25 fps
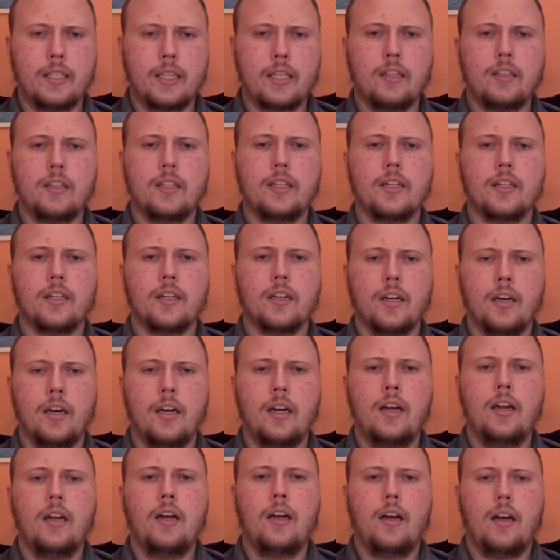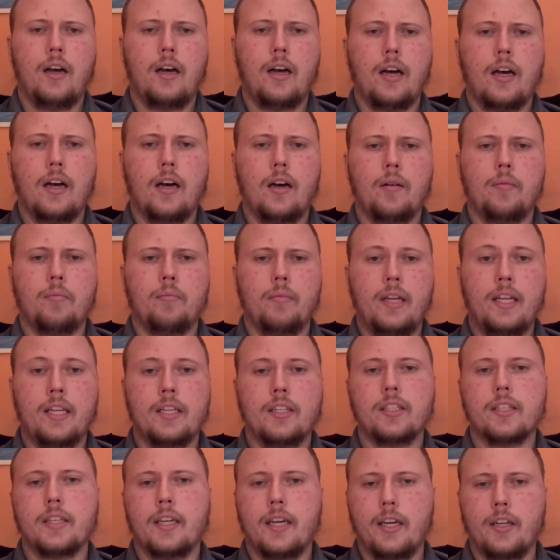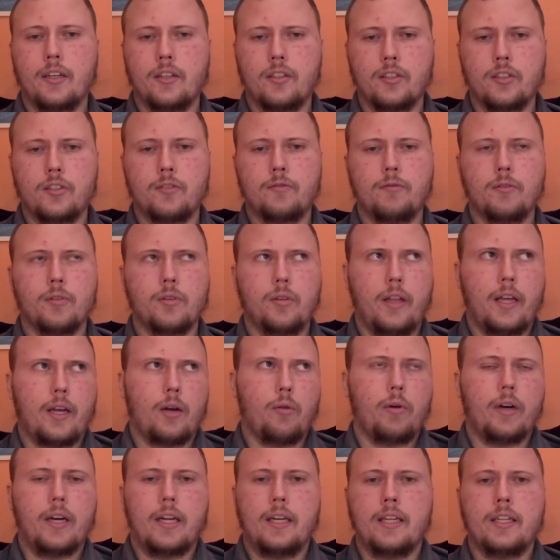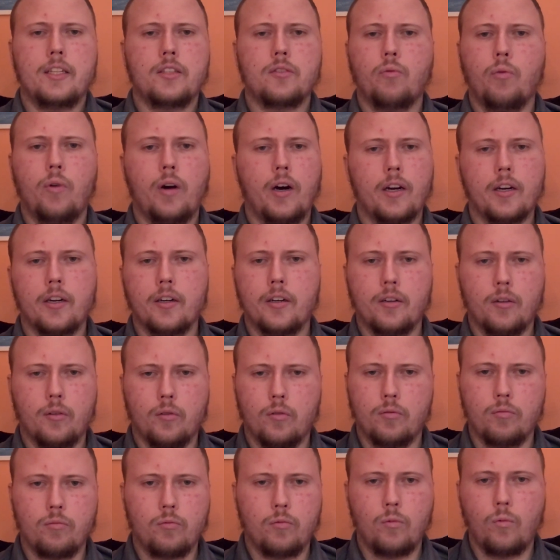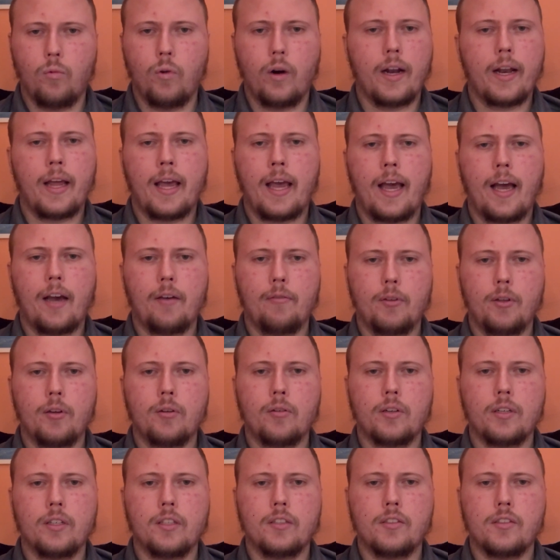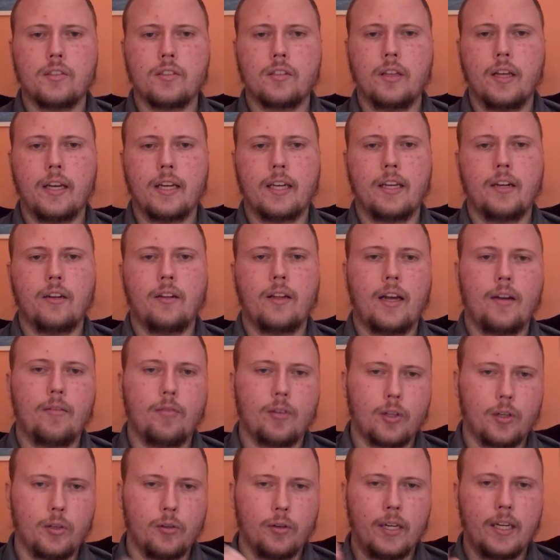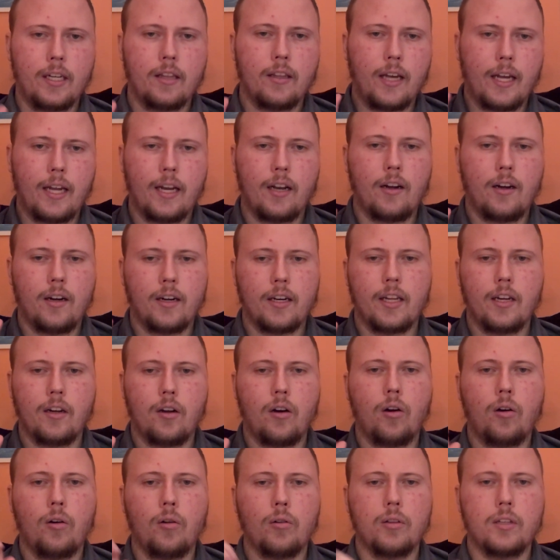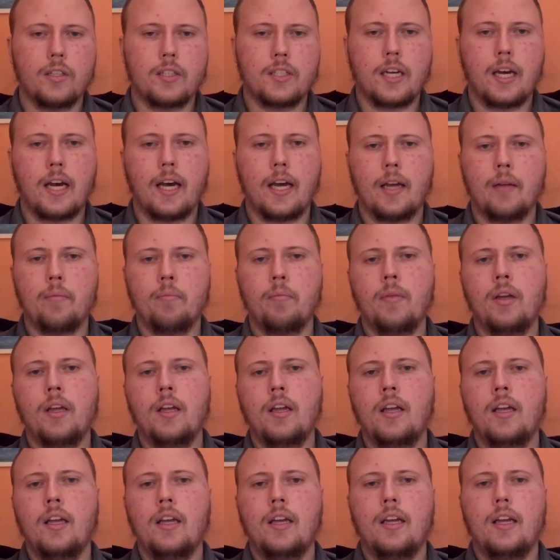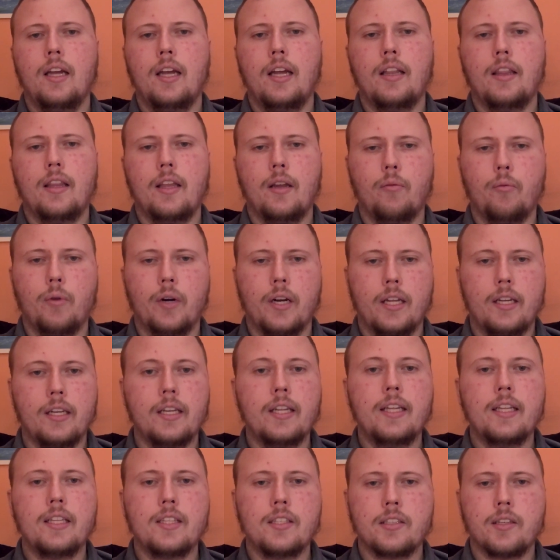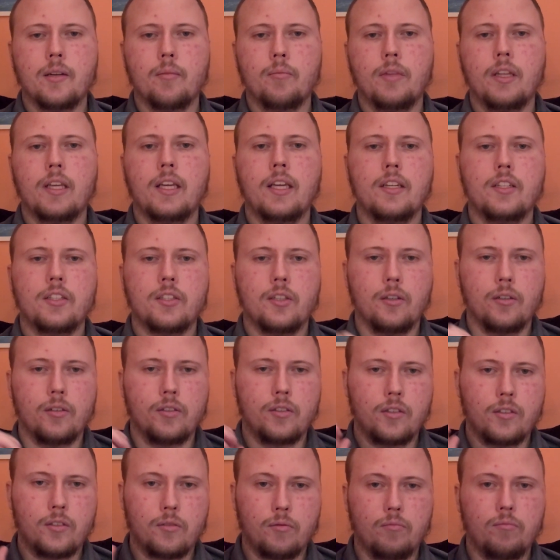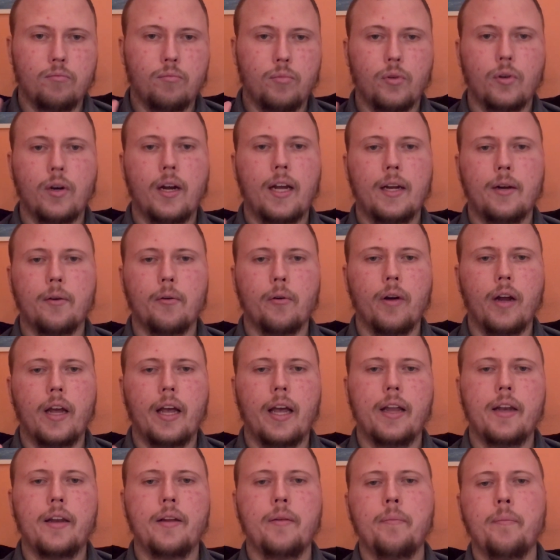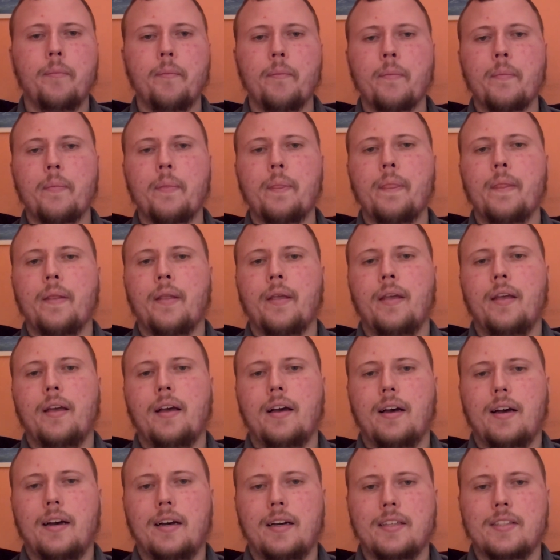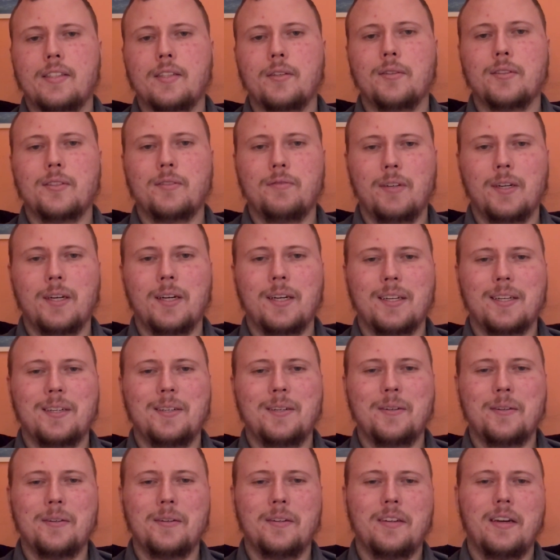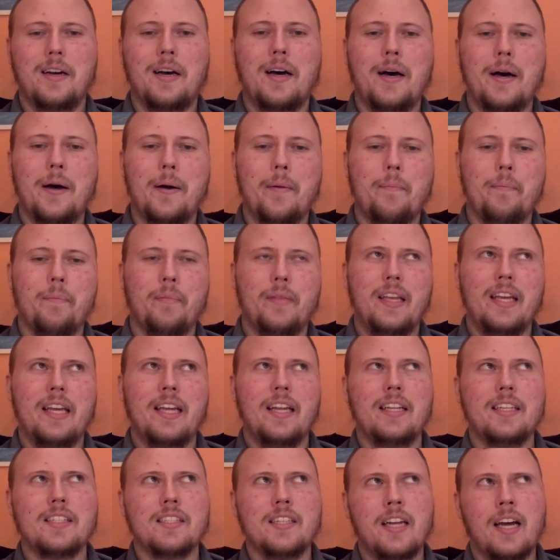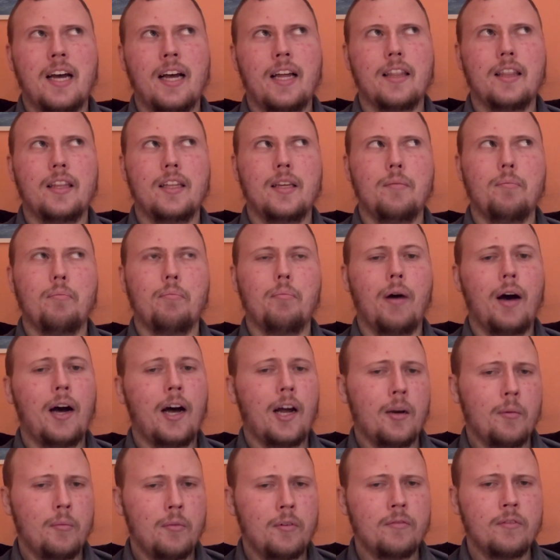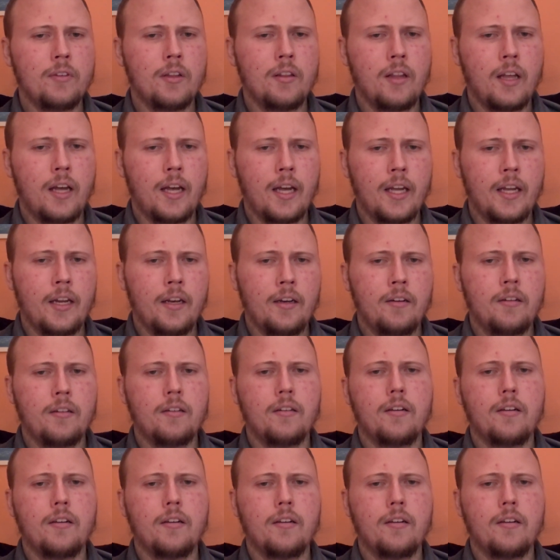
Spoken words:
clear indicators for when it needs water or what have you, because it'll have a green light on it all the time, and then when it needs something it turns bright red. So it's very cool. It is not the bottom of the line.